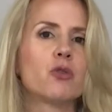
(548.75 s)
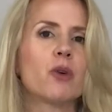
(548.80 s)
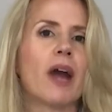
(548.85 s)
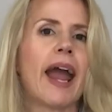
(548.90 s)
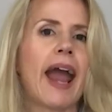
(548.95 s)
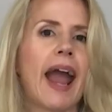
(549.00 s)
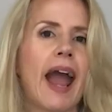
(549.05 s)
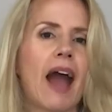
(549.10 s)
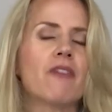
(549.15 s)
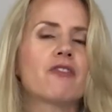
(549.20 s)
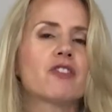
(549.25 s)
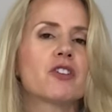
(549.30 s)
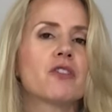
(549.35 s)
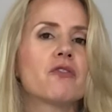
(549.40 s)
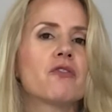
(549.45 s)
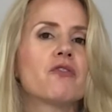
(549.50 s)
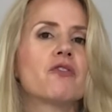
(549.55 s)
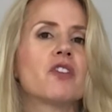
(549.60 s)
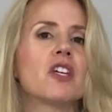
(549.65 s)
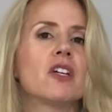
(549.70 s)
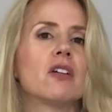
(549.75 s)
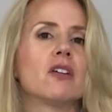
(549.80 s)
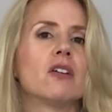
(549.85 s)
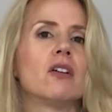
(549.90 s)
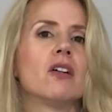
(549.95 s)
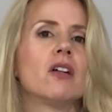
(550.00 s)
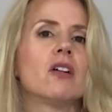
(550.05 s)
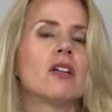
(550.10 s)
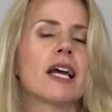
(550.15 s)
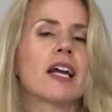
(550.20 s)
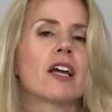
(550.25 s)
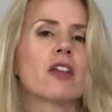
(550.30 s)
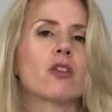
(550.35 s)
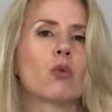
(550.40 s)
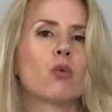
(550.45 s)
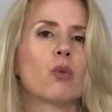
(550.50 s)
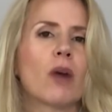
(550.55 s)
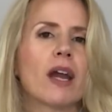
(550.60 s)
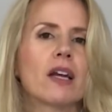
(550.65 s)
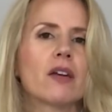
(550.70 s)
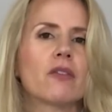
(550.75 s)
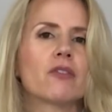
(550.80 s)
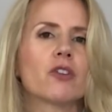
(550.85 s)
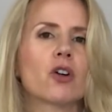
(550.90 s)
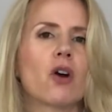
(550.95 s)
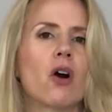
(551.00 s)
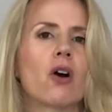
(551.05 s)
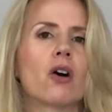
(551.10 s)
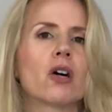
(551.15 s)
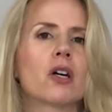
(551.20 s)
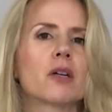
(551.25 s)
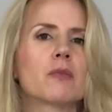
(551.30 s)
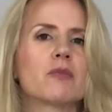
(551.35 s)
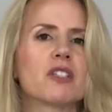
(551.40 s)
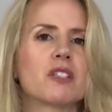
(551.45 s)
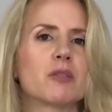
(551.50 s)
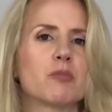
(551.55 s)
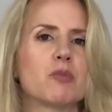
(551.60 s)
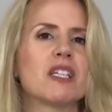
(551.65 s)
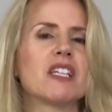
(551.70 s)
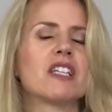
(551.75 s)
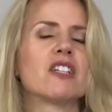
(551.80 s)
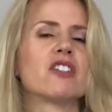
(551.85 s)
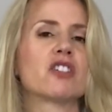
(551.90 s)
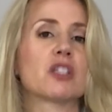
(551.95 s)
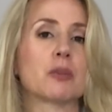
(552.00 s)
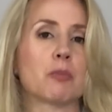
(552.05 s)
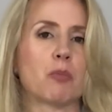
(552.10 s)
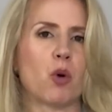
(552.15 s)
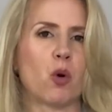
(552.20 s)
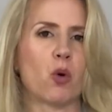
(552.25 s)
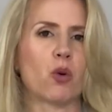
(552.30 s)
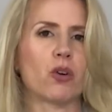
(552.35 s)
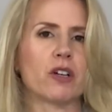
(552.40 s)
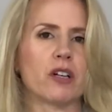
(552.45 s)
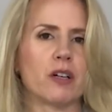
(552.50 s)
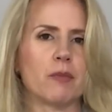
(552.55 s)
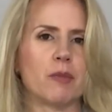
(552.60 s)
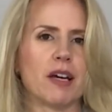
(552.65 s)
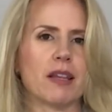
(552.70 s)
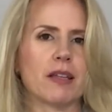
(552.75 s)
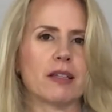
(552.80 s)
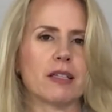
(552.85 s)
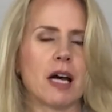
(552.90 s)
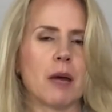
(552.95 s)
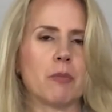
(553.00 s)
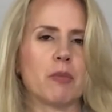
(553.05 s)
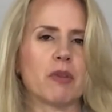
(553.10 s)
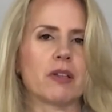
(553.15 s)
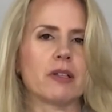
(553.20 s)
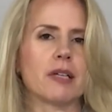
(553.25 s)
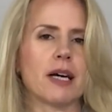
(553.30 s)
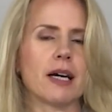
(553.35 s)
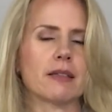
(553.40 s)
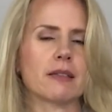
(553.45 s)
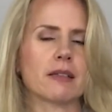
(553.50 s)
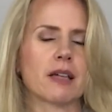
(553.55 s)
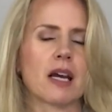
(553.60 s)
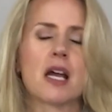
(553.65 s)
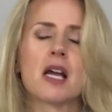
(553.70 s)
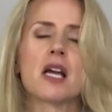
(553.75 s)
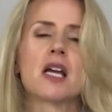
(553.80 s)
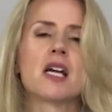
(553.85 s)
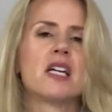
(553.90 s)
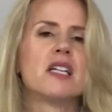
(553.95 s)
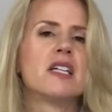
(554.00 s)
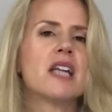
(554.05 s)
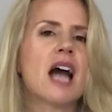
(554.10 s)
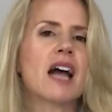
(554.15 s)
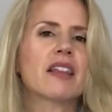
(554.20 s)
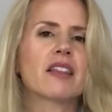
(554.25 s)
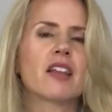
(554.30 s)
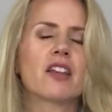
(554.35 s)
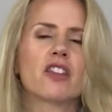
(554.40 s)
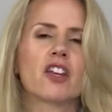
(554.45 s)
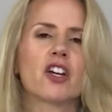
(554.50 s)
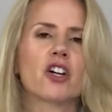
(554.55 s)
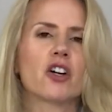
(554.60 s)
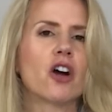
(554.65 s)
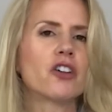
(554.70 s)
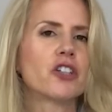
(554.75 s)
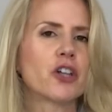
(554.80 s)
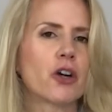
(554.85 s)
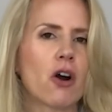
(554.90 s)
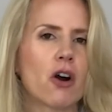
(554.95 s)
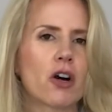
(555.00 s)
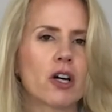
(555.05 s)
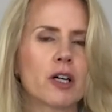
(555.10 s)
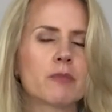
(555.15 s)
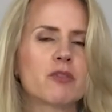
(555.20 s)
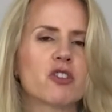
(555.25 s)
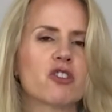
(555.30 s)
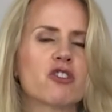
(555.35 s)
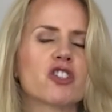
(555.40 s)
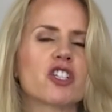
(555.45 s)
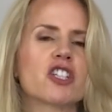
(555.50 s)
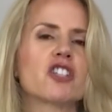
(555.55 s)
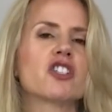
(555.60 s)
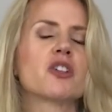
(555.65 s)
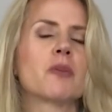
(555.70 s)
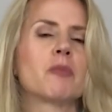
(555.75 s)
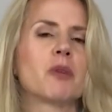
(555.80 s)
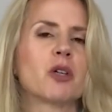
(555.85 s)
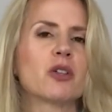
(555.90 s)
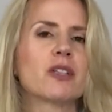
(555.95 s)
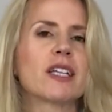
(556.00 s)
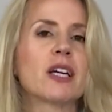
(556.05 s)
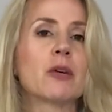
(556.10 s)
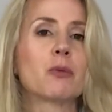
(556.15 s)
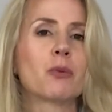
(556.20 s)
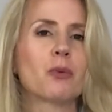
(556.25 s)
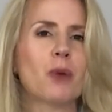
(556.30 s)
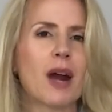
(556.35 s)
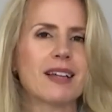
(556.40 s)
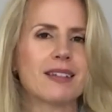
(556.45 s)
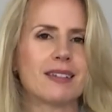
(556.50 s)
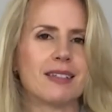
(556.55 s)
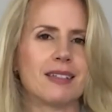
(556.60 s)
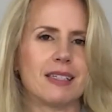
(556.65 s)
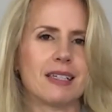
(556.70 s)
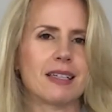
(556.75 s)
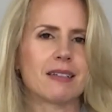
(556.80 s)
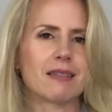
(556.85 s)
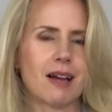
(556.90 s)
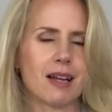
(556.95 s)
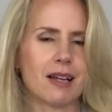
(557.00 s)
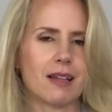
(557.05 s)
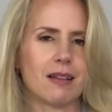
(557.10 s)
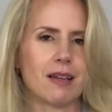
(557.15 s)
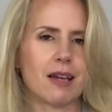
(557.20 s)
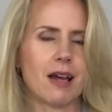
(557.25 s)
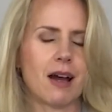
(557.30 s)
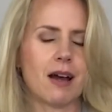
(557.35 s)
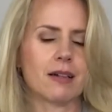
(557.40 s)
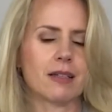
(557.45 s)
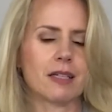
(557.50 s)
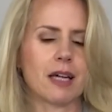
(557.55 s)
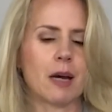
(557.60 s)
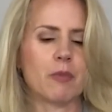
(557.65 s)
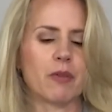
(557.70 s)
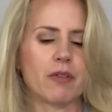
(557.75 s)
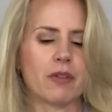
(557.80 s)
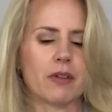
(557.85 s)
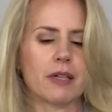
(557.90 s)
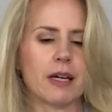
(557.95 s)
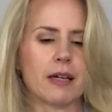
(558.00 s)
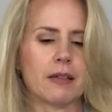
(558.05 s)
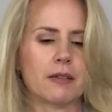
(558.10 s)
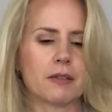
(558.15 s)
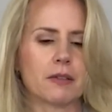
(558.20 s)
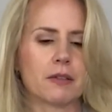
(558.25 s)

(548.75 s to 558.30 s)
have to feel like the weight of your arms is being supported by the top of the desk, not that your arms are just merely resting lightly on top of the desk.